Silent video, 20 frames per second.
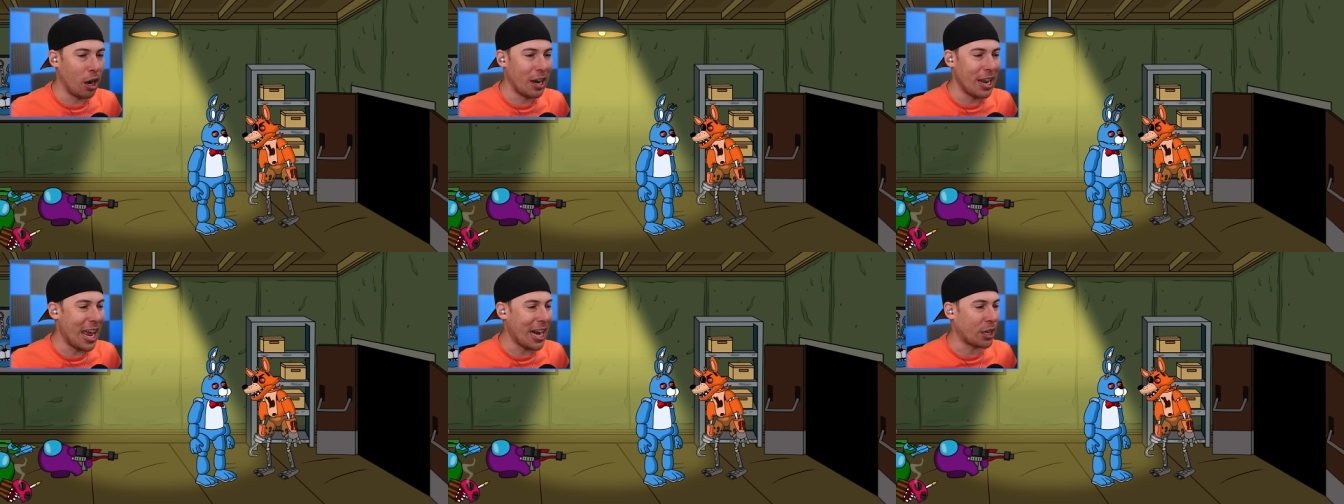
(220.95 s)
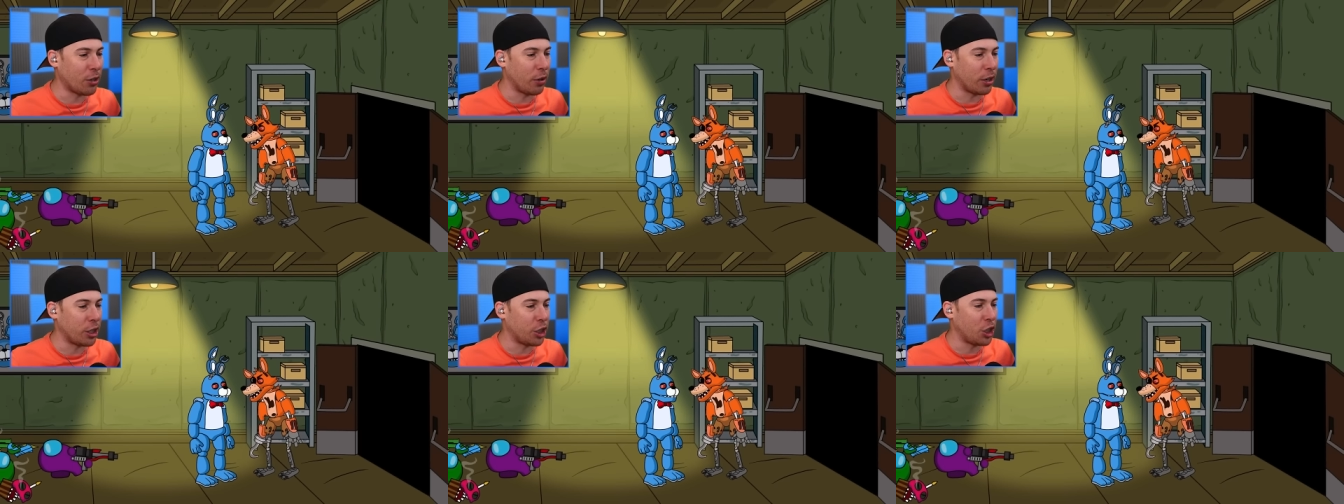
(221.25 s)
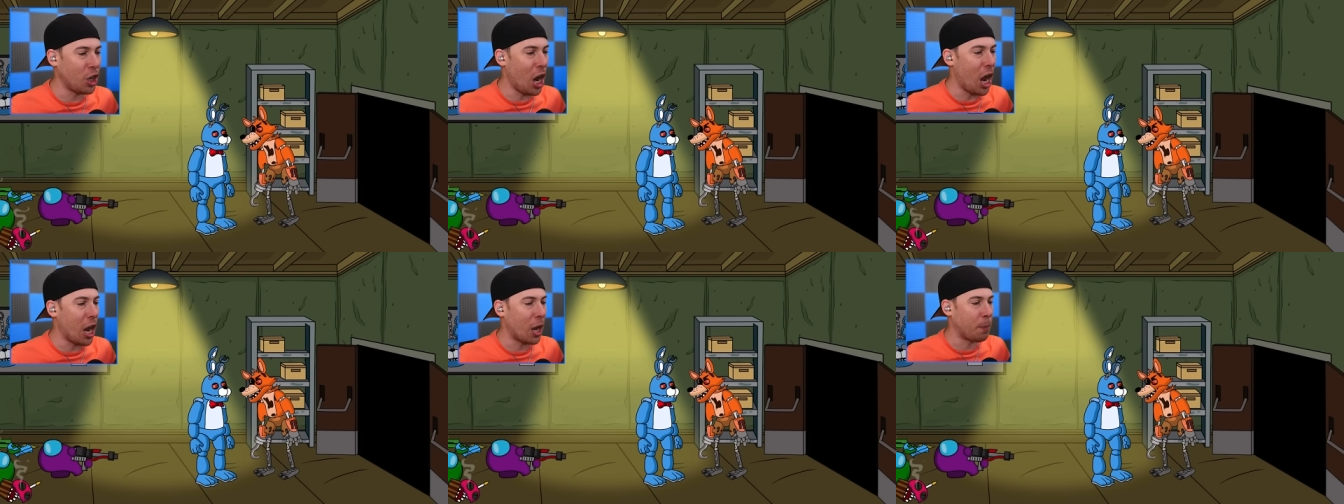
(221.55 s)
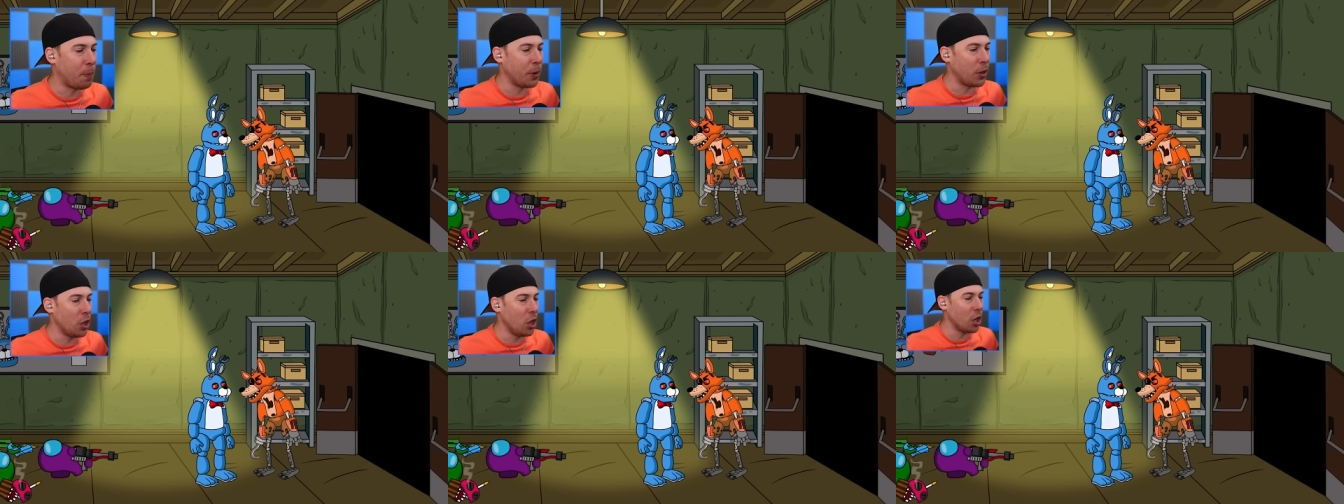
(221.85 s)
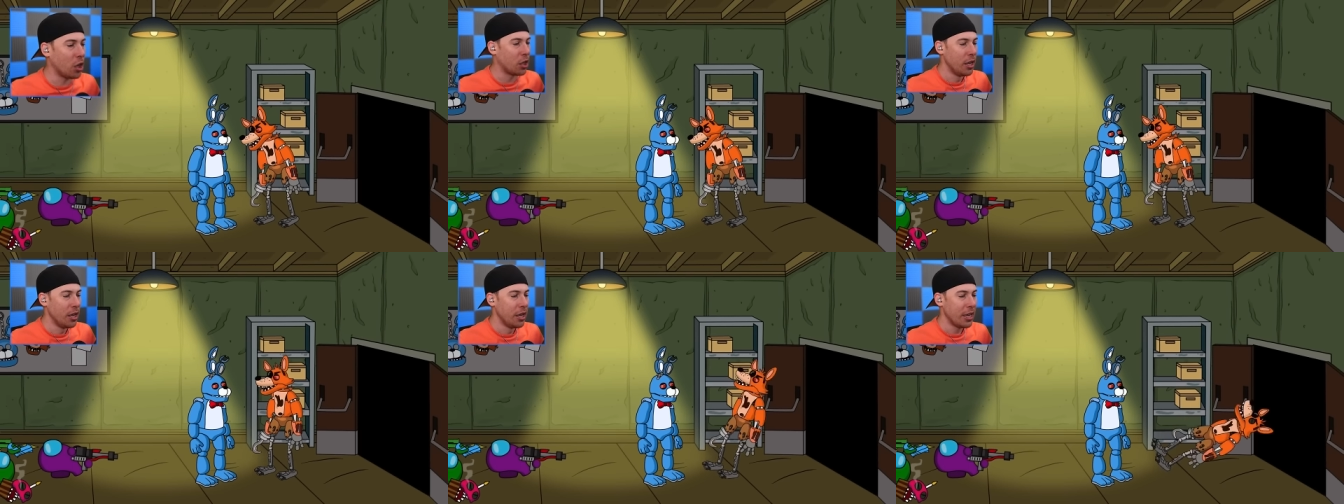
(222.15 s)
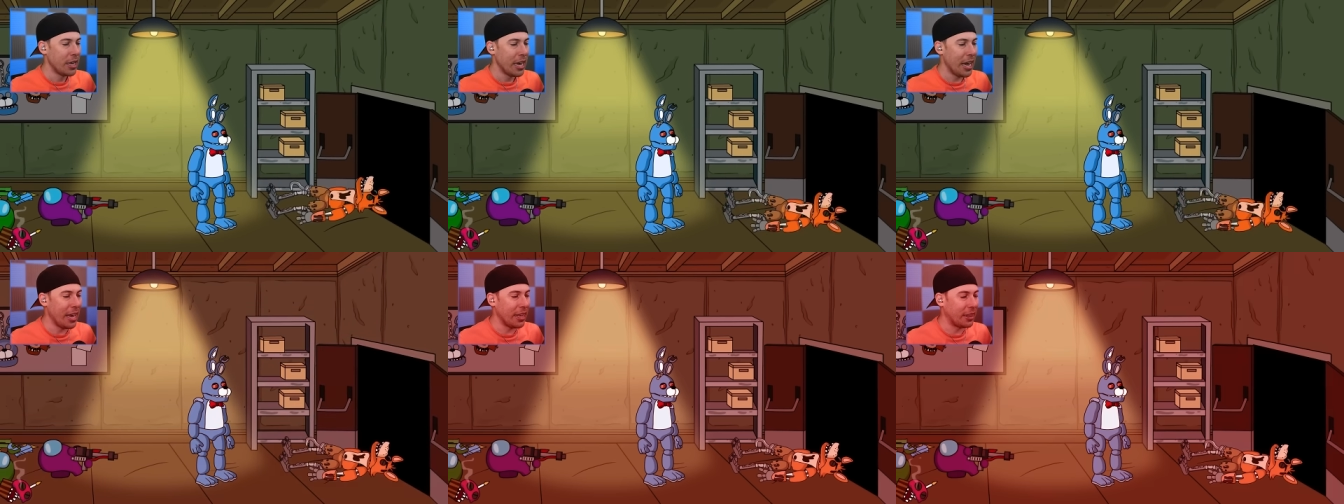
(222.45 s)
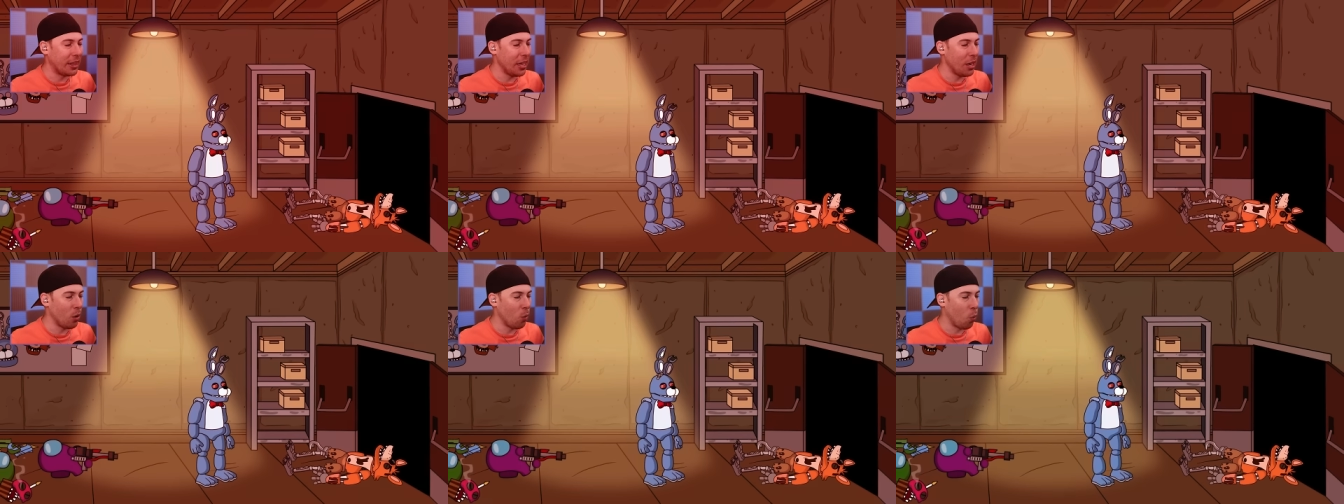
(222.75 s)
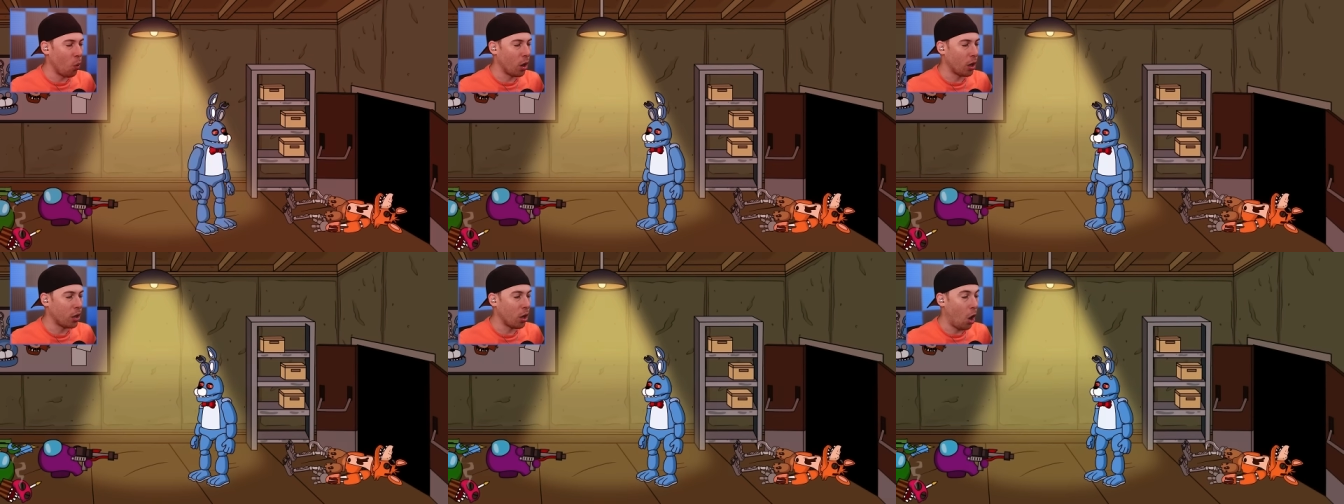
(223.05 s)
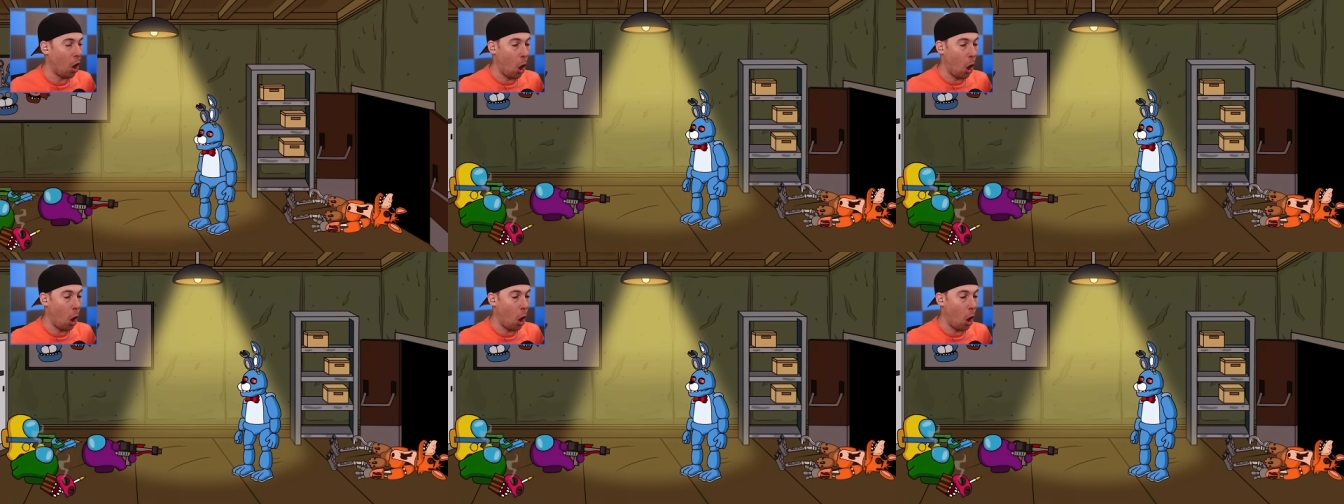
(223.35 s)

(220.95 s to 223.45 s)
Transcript: electric shock, but look, it didn't work.